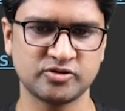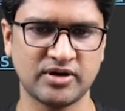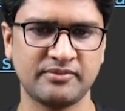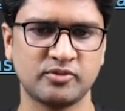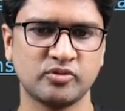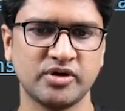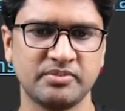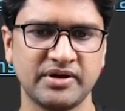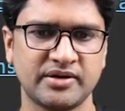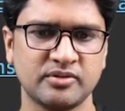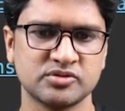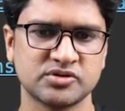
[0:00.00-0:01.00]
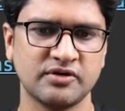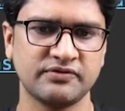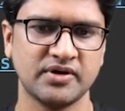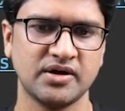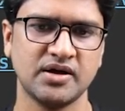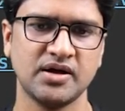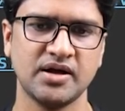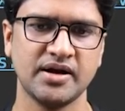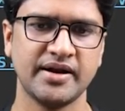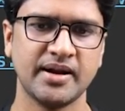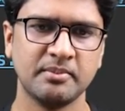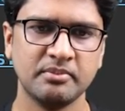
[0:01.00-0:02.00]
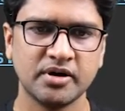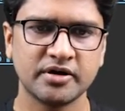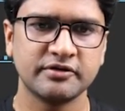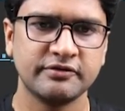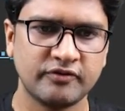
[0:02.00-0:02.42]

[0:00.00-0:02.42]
So I have to go and make use of number